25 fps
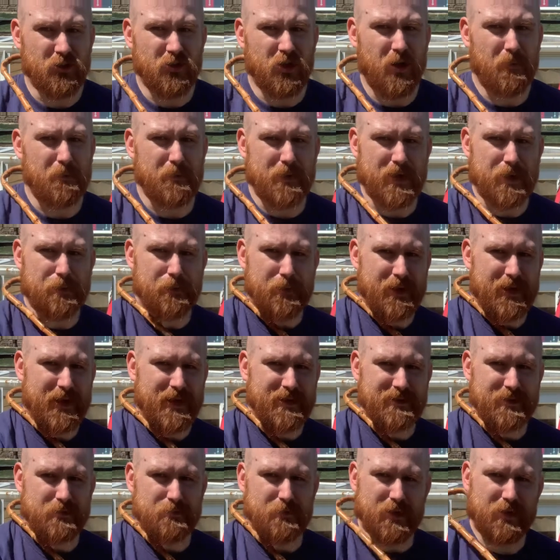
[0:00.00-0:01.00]
not
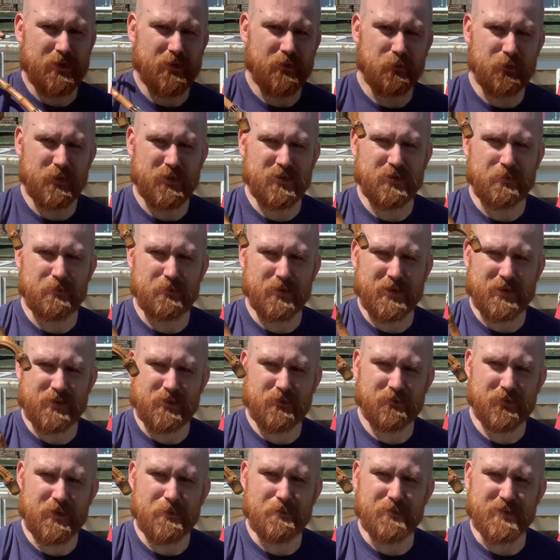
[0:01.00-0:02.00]
manipulating me with something as
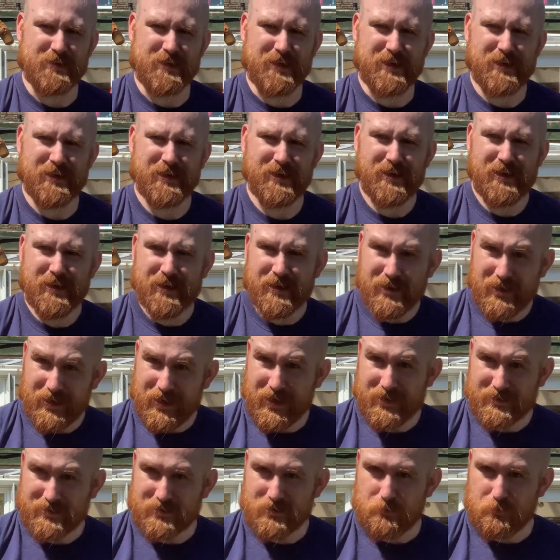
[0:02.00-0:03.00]
flimsy
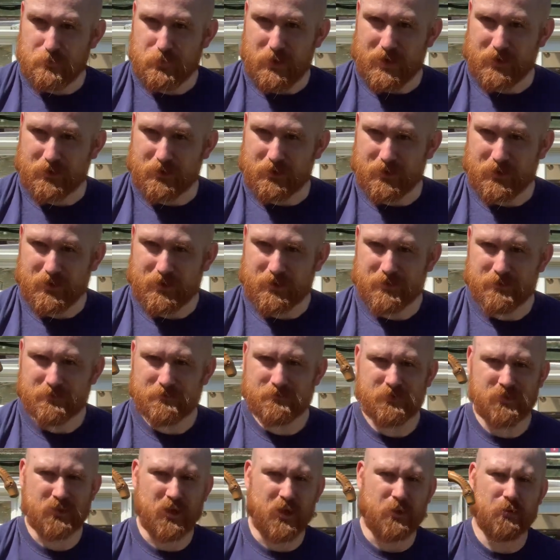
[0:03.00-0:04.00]
as an umbrella hook.
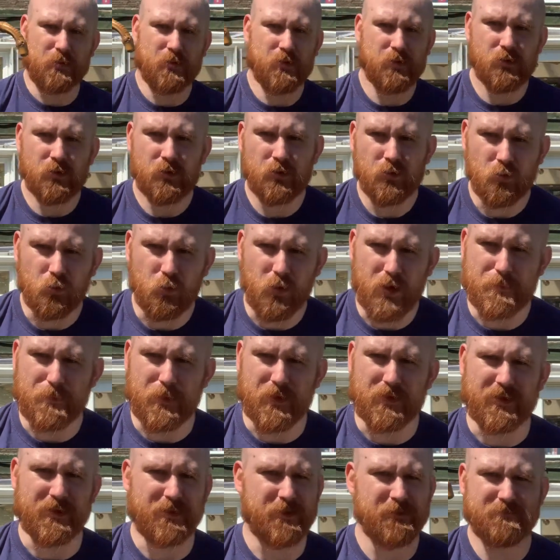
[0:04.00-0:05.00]
So why
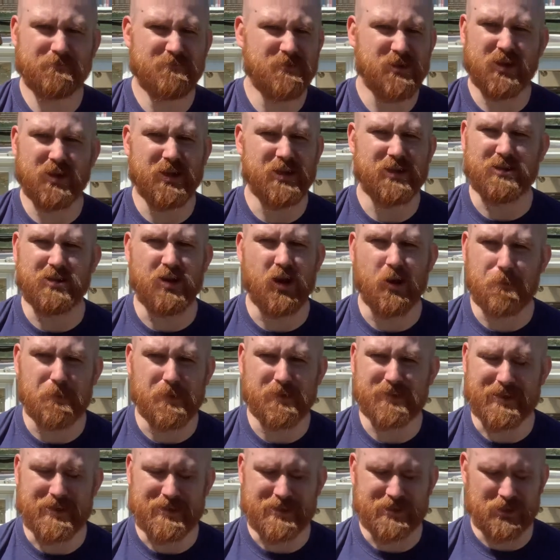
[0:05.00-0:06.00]
bother? So it's low
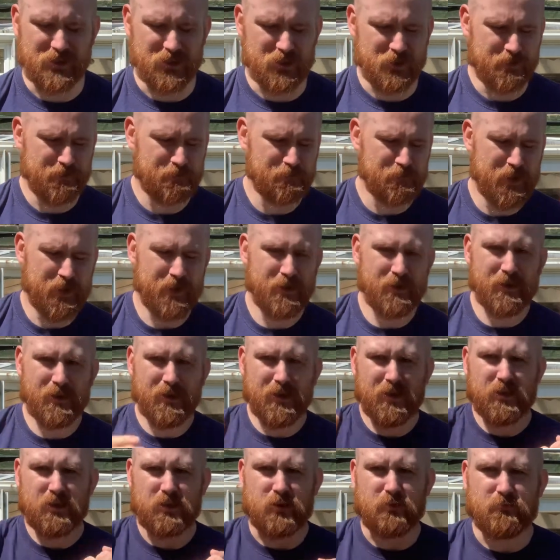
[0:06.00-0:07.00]
percentage.
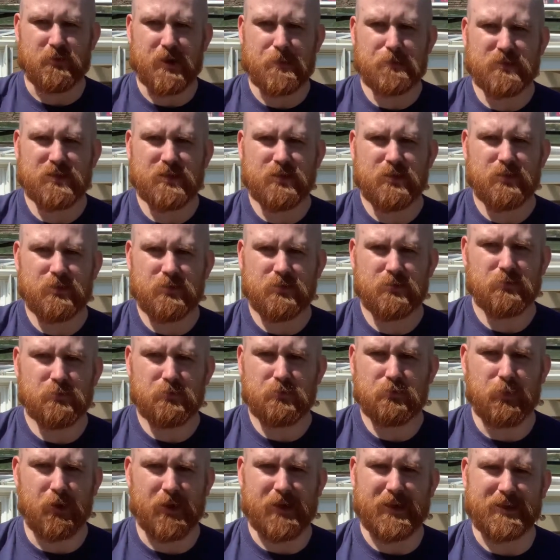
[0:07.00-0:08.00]
The ribs,
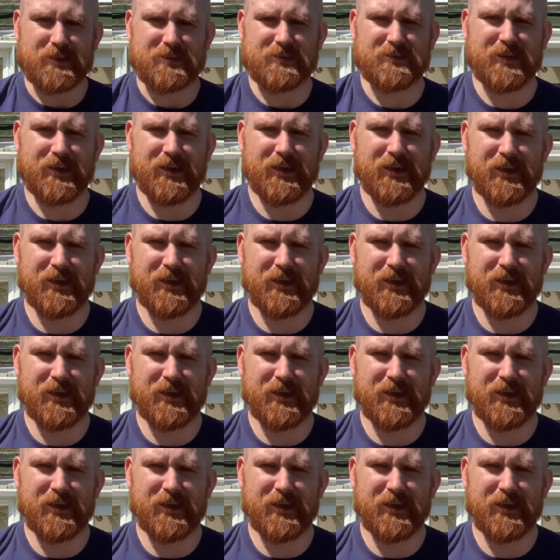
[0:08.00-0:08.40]
pointless.